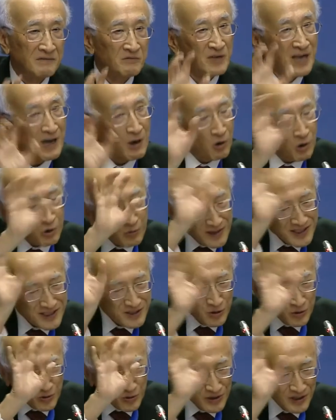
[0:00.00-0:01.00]
We are always
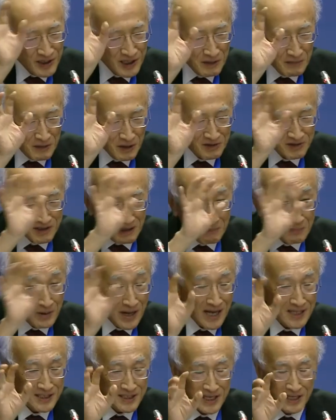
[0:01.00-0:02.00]
talking about
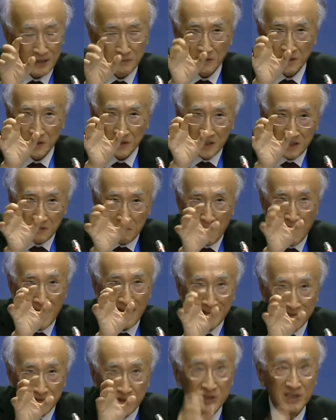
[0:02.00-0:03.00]
supply side, but
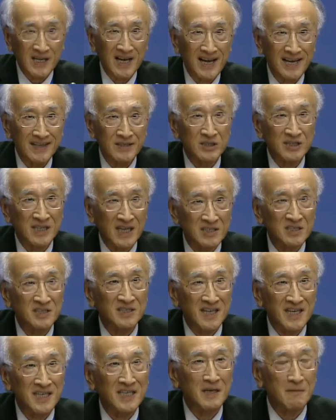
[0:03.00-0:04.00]
demand side
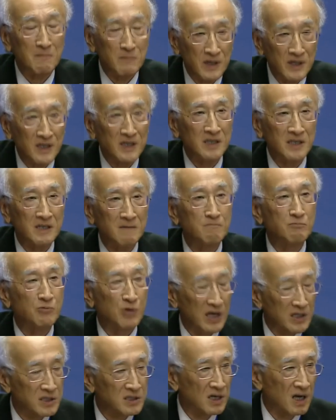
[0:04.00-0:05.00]
sustainability
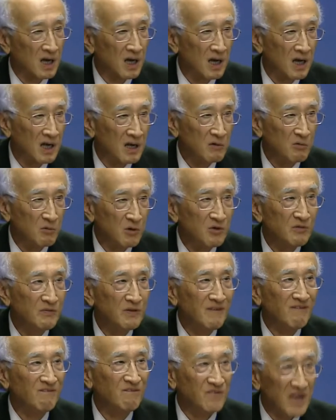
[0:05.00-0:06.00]
pressure will
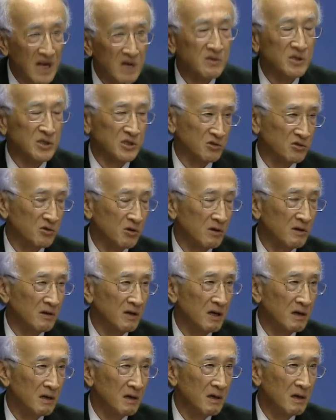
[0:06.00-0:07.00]
be very strong.
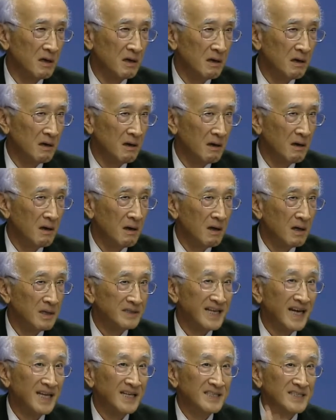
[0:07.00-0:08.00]

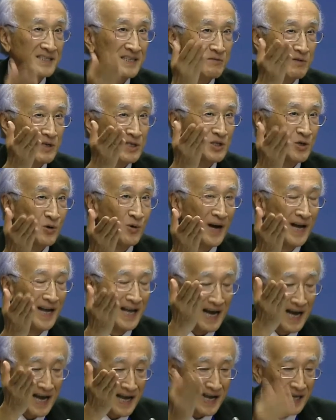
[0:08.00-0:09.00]
That is the reason why
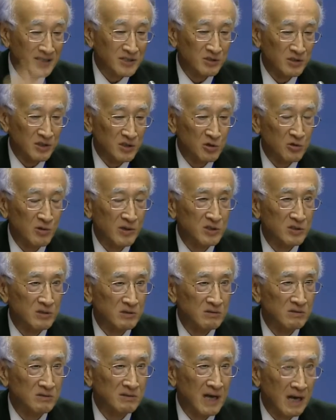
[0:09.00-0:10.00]
I asked this
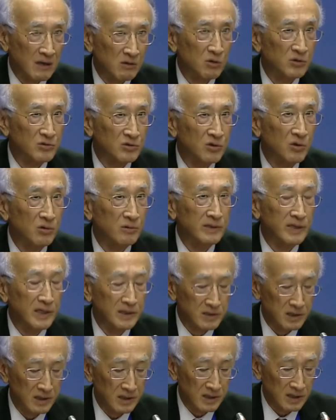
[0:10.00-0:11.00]
question to Carlos Ghosn
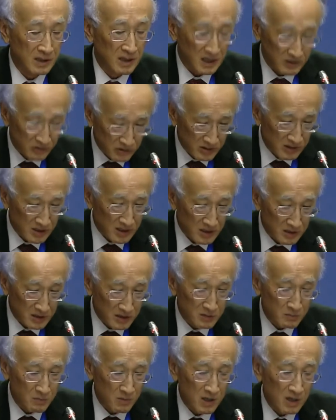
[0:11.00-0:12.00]
yesterday, uh,
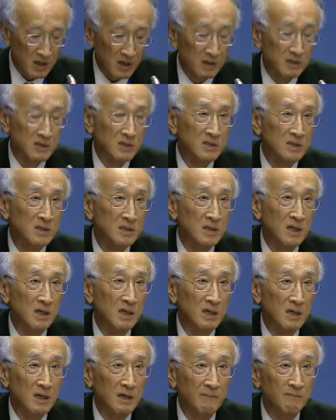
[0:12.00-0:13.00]
this, uh, this
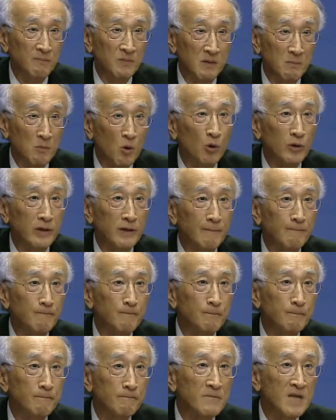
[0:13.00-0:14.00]
uh, morning.
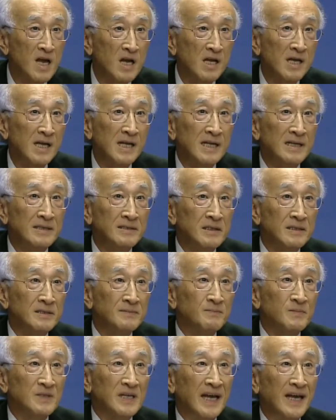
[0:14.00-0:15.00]

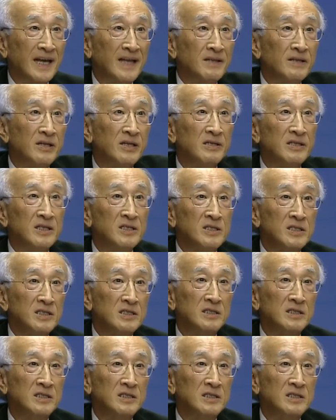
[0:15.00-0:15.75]
And this